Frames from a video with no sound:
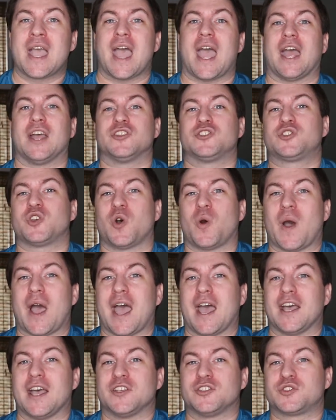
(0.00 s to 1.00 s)
And so
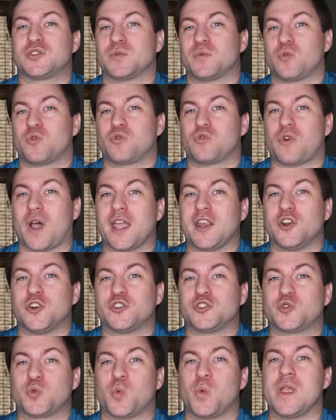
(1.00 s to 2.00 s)
as
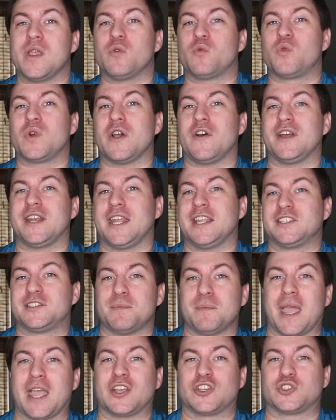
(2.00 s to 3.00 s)
writers, we really need to
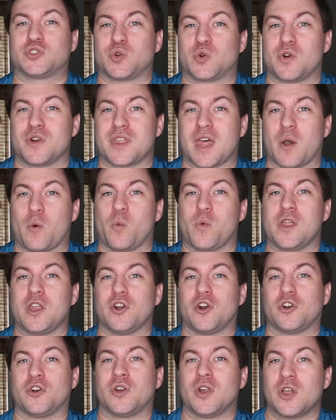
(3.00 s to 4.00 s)
make sure that we
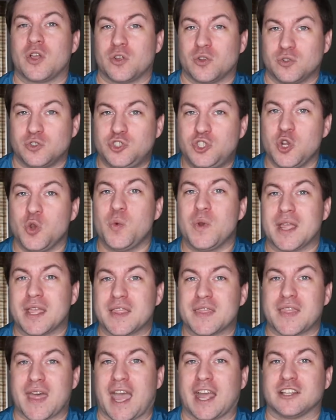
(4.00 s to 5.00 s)
are
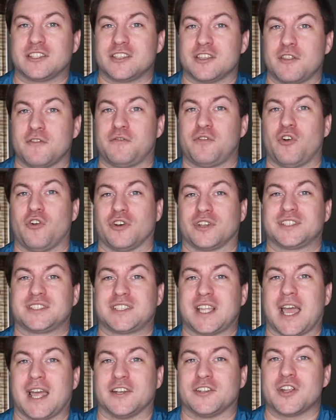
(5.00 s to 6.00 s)
doing that to the full
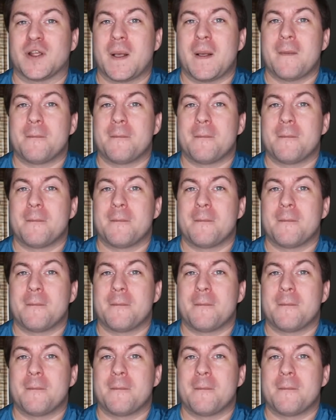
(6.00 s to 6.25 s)
extent.